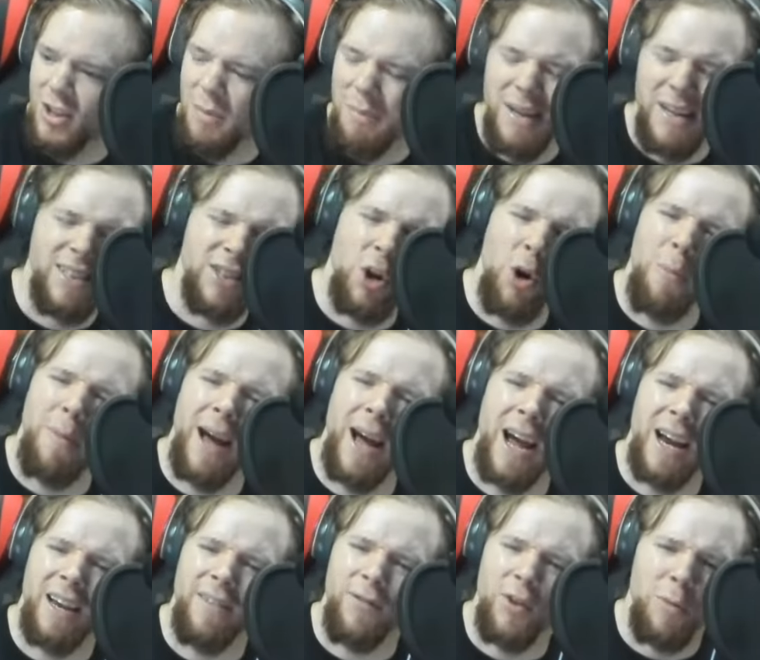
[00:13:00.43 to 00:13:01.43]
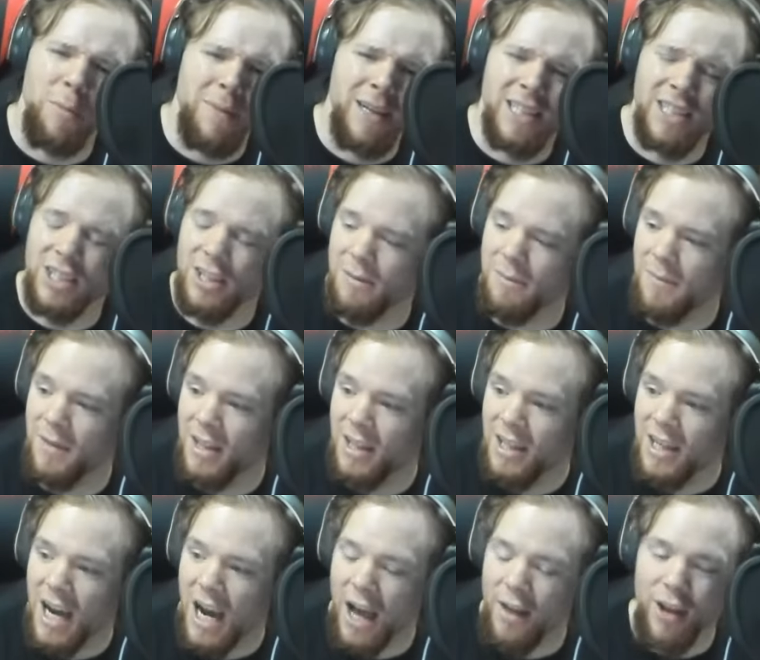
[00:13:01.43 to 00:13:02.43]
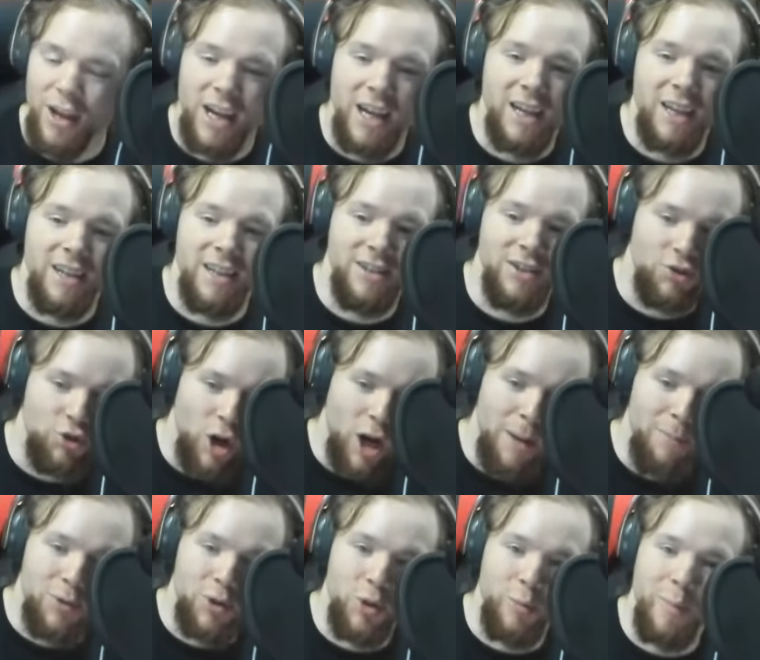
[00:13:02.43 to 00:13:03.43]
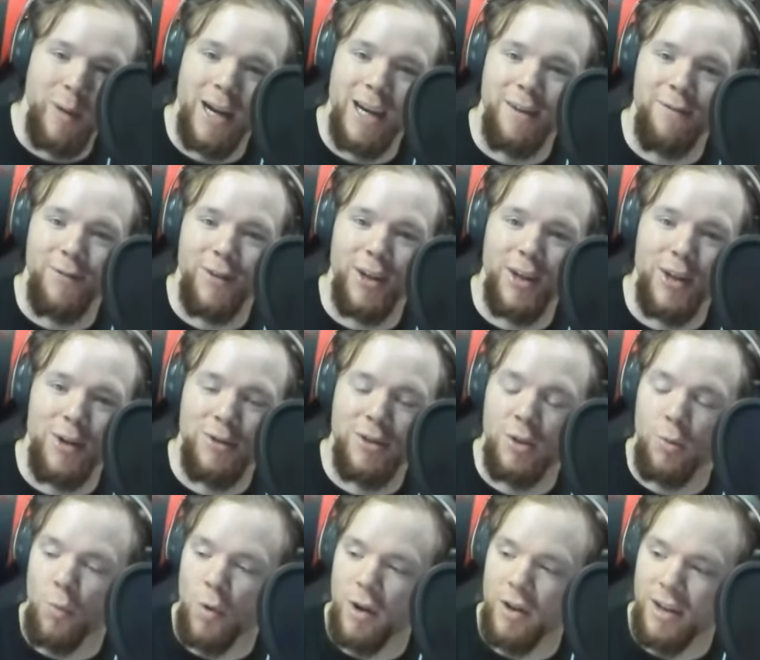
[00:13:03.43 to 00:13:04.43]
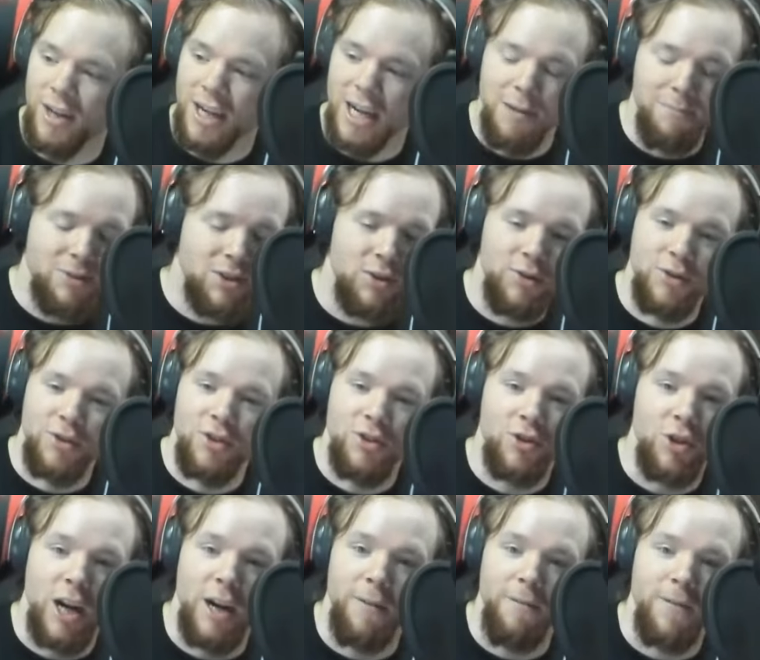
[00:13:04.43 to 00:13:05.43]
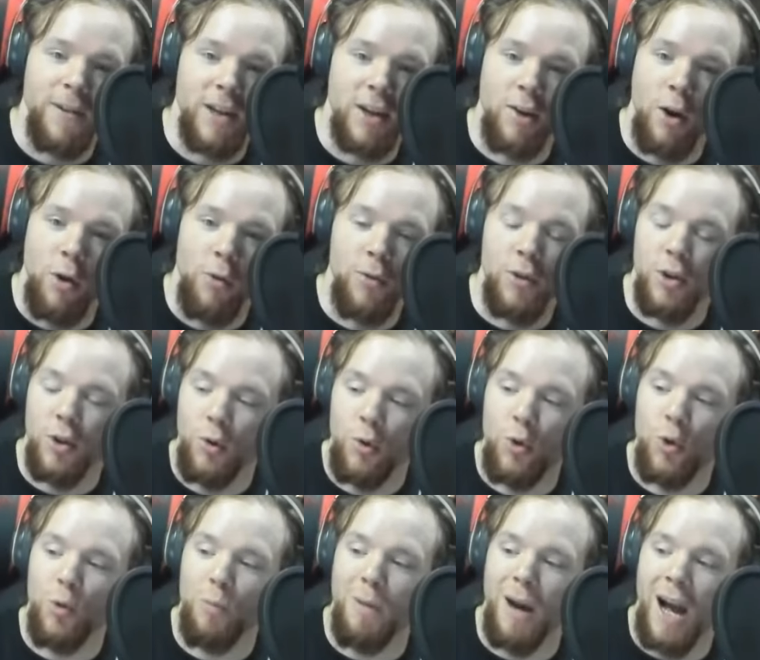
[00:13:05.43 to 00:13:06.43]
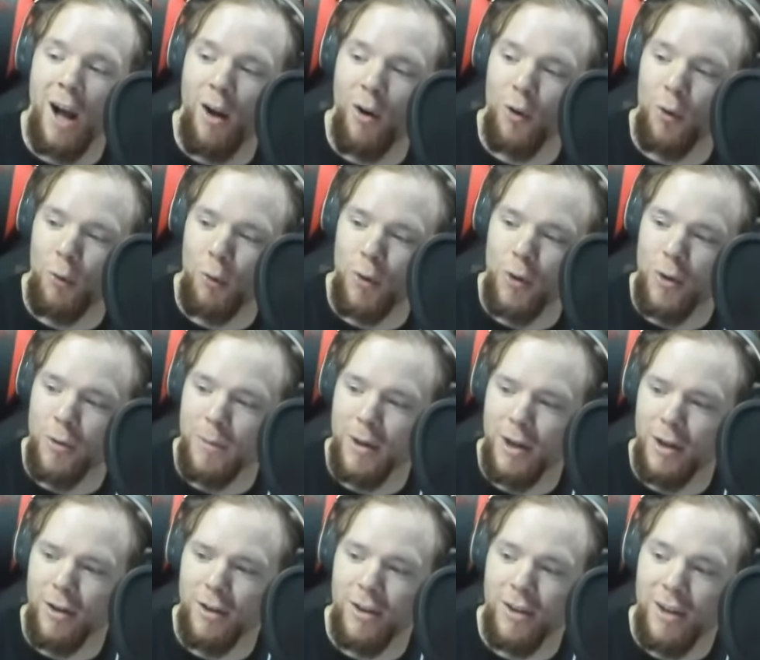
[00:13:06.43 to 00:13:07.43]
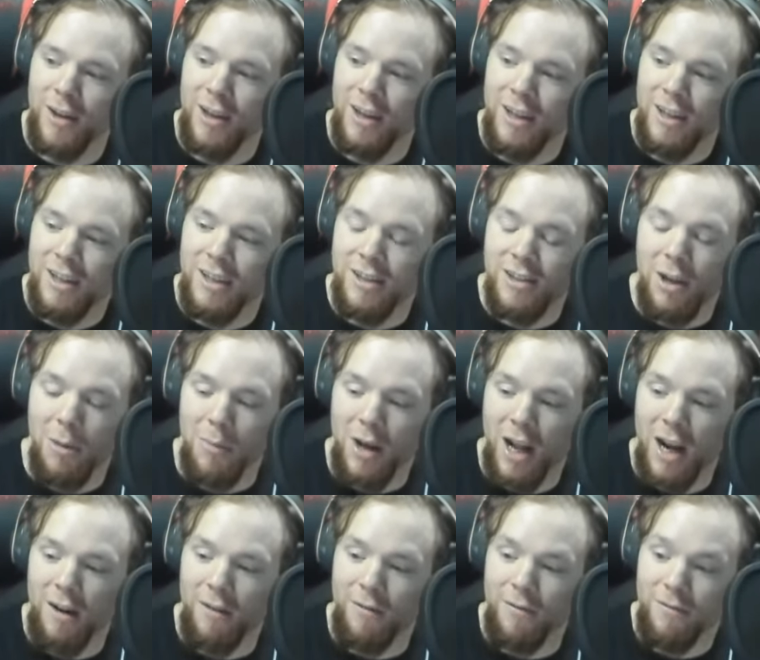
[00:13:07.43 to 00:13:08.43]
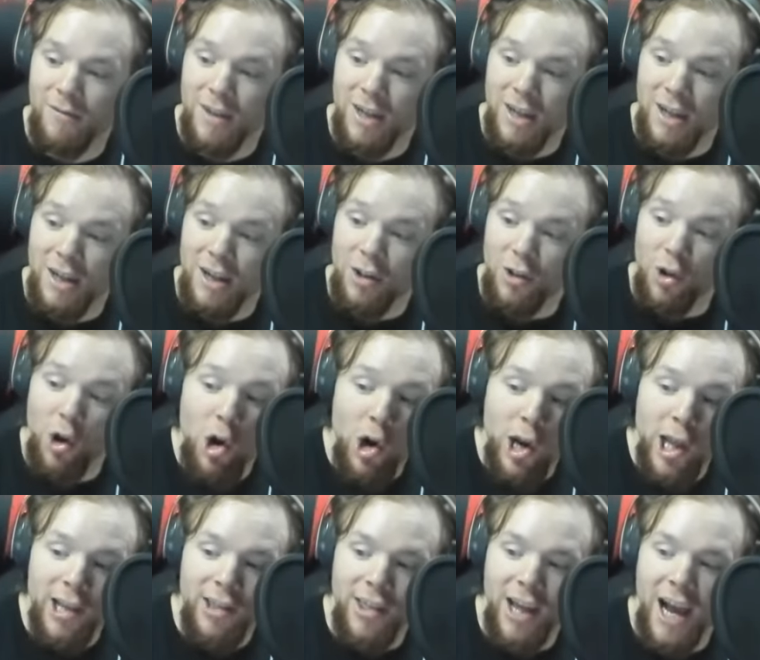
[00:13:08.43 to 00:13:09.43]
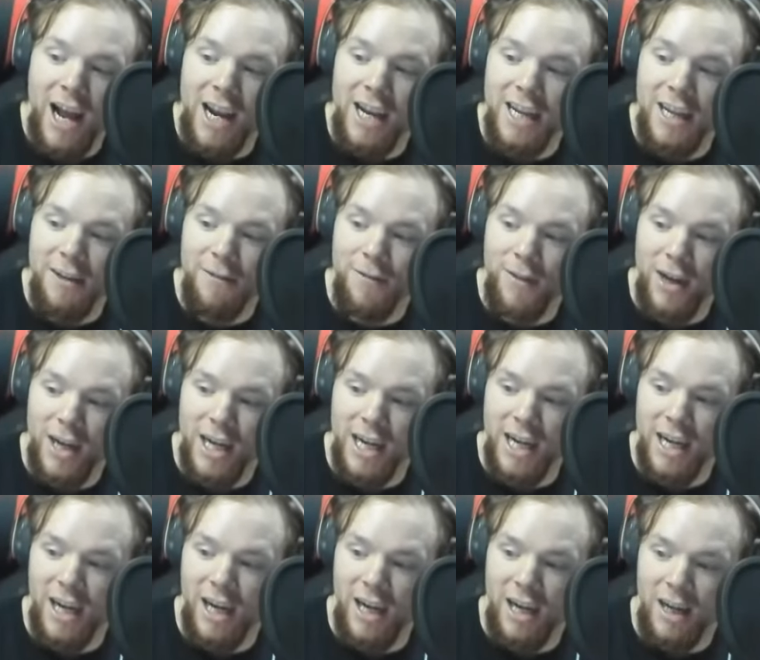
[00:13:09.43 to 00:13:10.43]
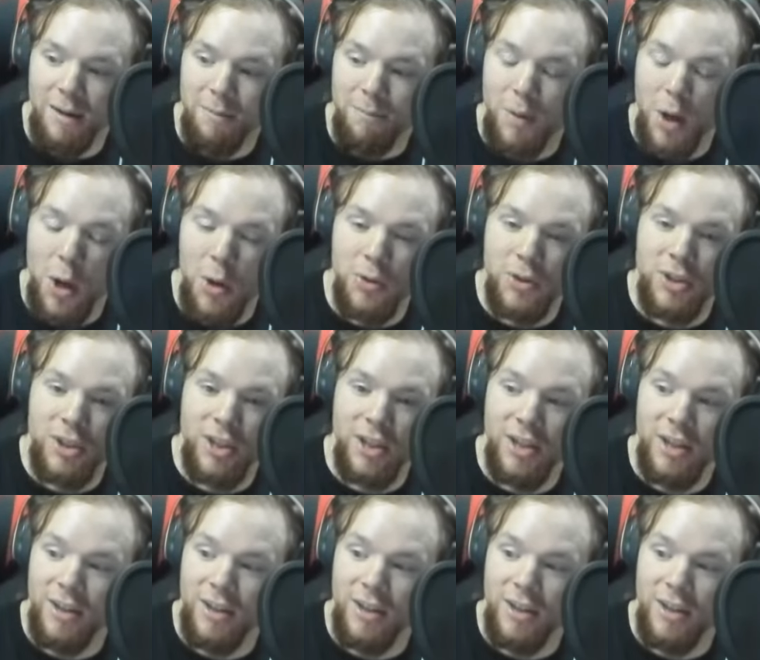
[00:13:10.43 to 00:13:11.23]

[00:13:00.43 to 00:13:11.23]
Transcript: Please go back if you missed them. I think I dropped too many videos in one day. I'm still trying to figure out the YouTube algorithm here. I'm kind of learning that if I uh, post